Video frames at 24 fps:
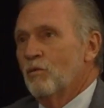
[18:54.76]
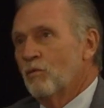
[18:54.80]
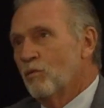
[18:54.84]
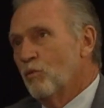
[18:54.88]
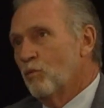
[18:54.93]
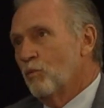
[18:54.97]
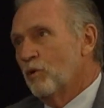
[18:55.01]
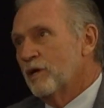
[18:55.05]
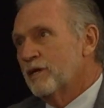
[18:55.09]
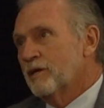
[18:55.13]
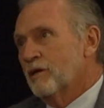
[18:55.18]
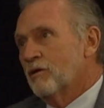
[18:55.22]

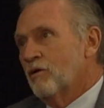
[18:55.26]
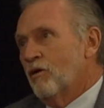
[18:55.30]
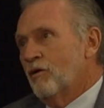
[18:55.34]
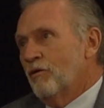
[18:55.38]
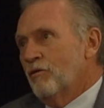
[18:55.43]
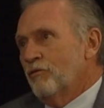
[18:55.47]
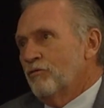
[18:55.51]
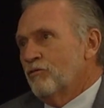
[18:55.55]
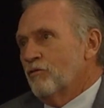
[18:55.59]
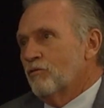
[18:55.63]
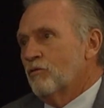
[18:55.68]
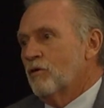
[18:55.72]
we can
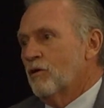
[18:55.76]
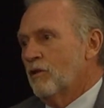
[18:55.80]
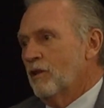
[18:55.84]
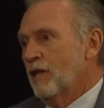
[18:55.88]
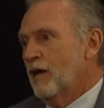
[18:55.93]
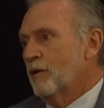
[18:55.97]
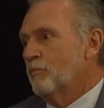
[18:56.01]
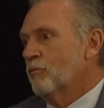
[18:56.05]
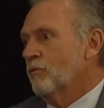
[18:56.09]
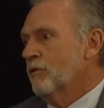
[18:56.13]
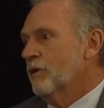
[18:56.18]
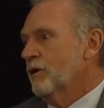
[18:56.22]
also
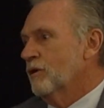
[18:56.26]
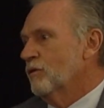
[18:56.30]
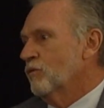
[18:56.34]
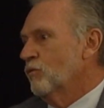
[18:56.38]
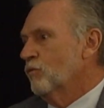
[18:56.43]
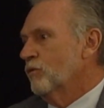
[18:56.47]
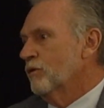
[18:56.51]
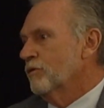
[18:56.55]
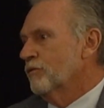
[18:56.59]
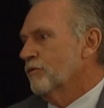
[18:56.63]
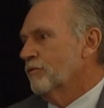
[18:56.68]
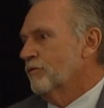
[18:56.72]
collaborate
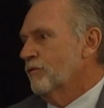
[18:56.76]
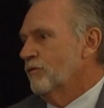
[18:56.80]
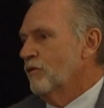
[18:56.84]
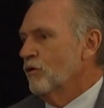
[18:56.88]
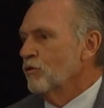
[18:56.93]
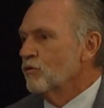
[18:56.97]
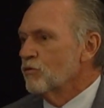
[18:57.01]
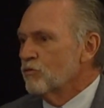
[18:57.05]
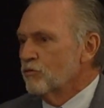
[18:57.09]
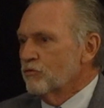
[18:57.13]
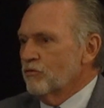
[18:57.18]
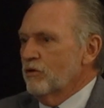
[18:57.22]
with
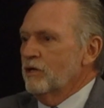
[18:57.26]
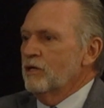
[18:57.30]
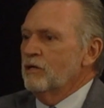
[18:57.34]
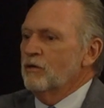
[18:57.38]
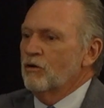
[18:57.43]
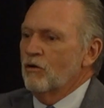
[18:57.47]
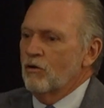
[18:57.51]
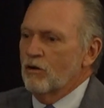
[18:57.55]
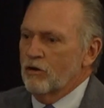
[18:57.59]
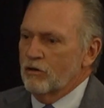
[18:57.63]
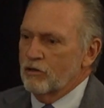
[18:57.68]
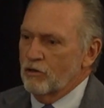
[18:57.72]
those
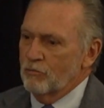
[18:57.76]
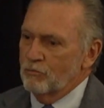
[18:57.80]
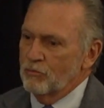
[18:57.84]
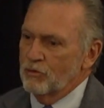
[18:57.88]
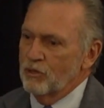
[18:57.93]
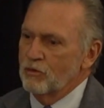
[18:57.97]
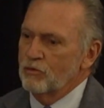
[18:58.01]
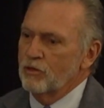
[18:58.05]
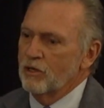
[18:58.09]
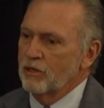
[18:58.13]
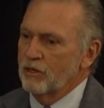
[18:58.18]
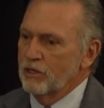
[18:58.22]
in our
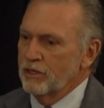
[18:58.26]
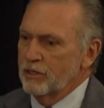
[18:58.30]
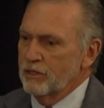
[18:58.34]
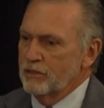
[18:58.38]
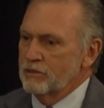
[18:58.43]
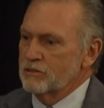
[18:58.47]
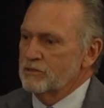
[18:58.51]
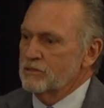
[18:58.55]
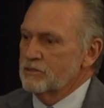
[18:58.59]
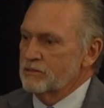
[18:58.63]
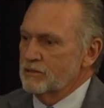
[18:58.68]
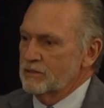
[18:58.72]

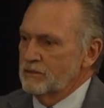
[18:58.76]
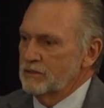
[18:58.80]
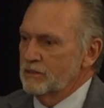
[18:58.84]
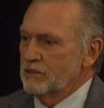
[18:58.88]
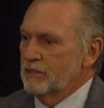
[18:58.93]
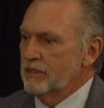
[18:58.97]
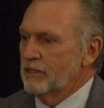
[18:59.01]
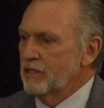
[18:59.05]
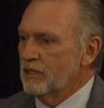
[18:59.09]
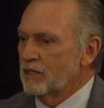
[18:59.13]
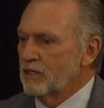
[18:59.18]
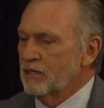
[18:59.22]
communities.
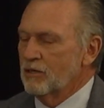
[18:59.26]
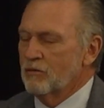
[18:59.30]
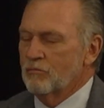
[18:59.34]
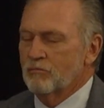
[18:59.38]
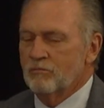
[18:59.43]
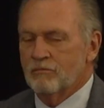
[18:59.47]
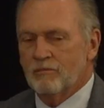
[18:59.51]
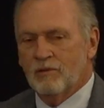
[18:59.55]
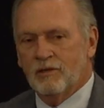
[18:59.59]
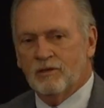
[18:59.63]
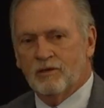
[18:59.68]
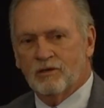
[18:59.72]

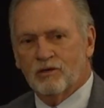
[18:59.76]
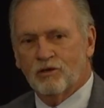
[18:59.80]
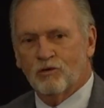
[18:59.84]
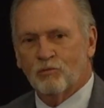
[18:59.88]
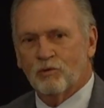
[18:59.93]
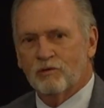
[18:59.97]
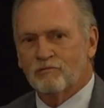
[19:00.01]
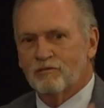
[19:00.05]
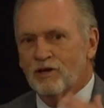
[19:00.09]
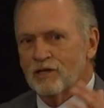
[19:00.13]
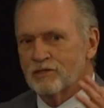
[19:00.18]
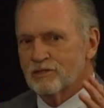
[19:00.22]

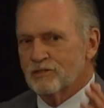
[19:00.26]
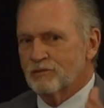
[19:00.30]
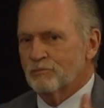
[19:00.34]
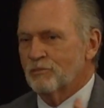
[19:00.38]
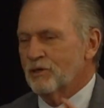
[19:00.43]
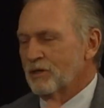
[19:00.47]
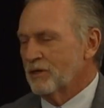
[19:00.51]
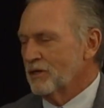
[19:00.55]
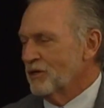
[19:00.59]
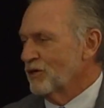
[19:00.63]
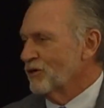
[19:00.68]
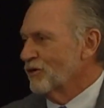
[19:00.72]
We've got
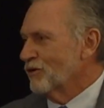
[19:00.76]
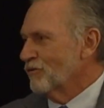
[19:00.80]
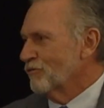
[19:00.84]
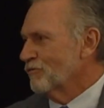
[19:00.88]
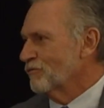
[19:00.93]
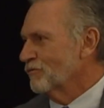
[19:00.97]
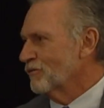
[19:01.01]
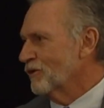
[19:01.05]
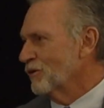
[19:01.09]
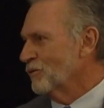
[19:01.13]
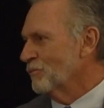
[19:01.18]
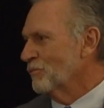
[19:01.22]
somebody here
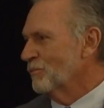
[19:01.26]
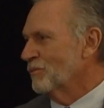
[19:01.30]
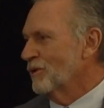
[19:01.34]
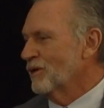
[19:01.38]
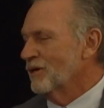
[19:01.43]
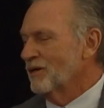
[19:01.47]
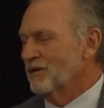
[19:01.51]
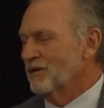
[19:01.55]
from